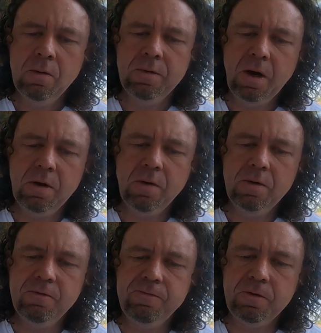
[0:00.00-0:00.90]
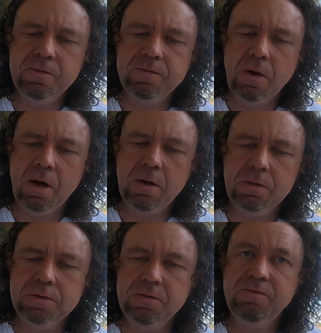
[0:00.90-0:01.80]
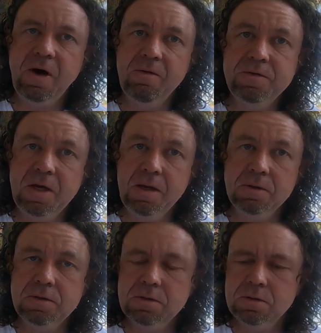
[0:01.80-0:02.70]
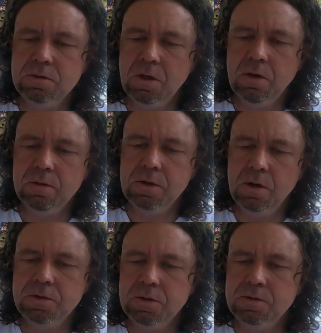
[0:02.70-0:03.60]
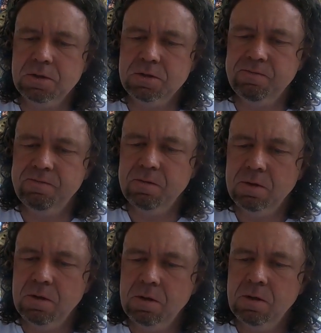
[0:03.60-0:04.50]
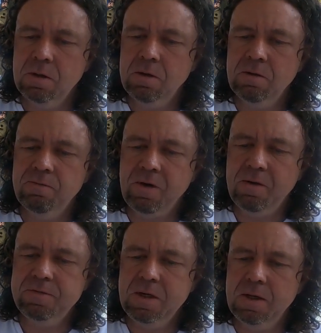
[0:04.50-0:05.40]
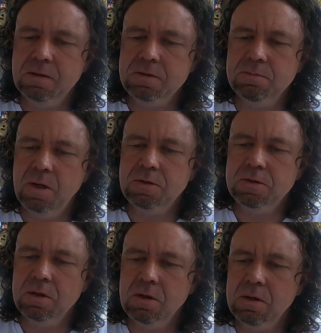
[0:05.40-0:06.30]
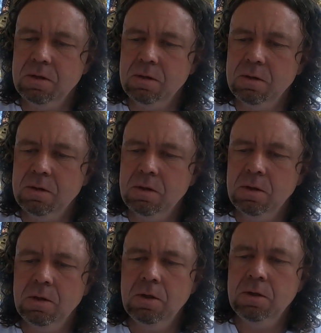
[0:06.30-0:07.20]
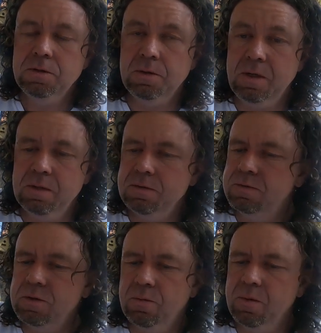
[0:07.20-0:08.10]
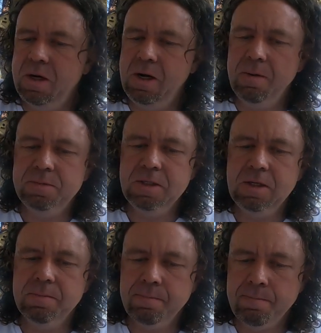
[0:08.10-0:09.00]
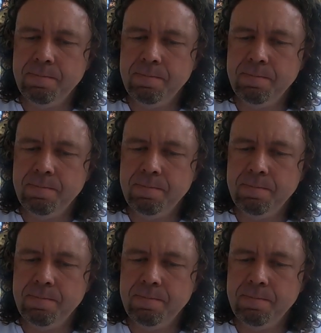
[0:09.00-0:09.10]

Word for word: without going to full throttle, do five tanks. So Kyosho says five tanks. Make sure don't don't run it empty.